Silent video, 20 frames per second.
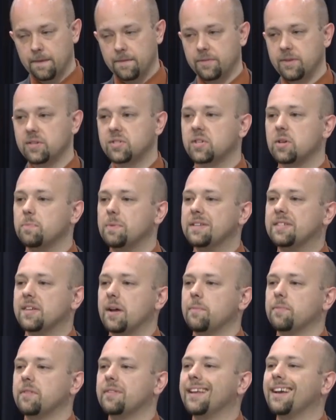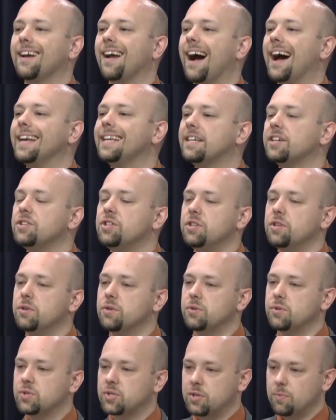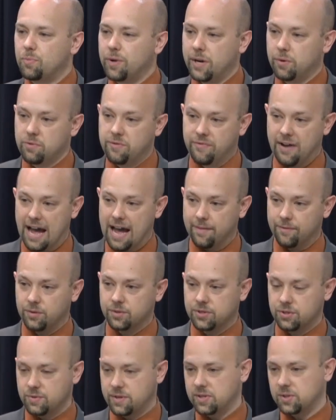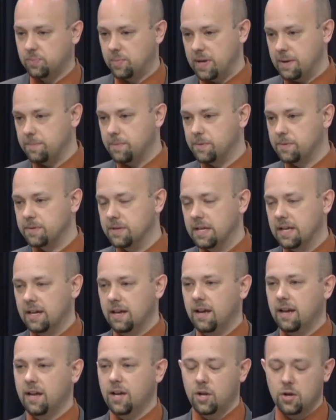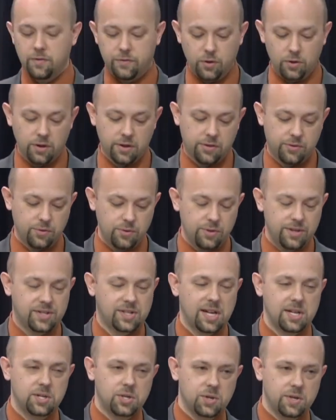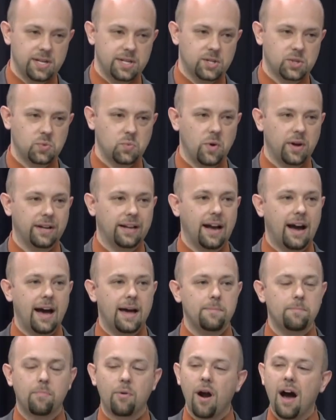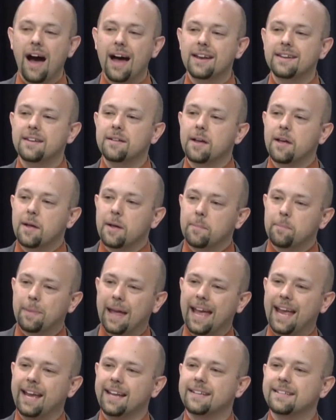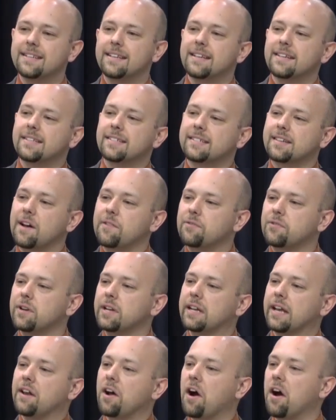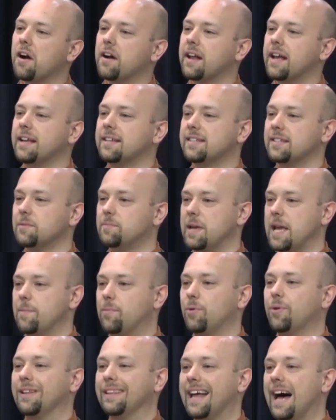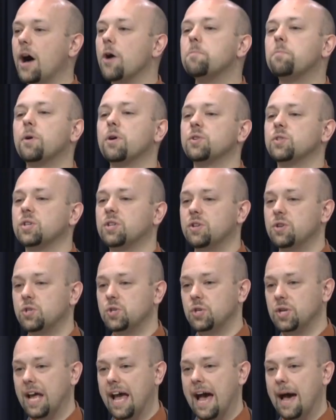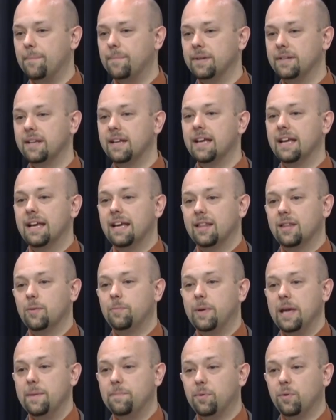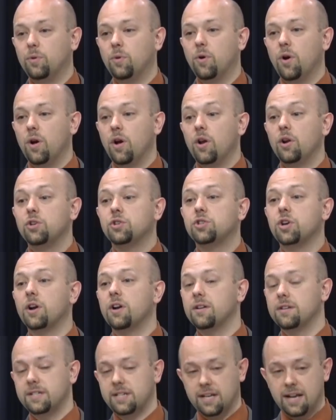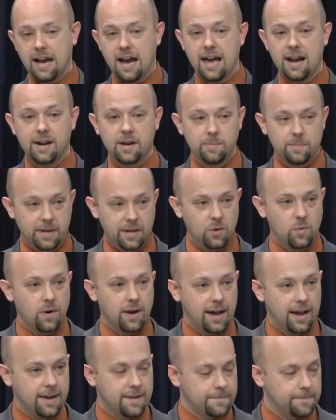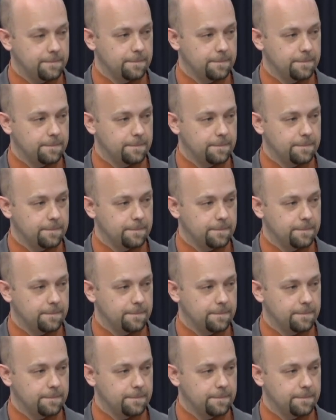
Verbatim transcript: This could be something that God could use to bring revival to his people. You know, if you look through the centuries, when God brought pain, suffering, and heartache to the people, allowed persecution to happen, the people turned to God in a big way.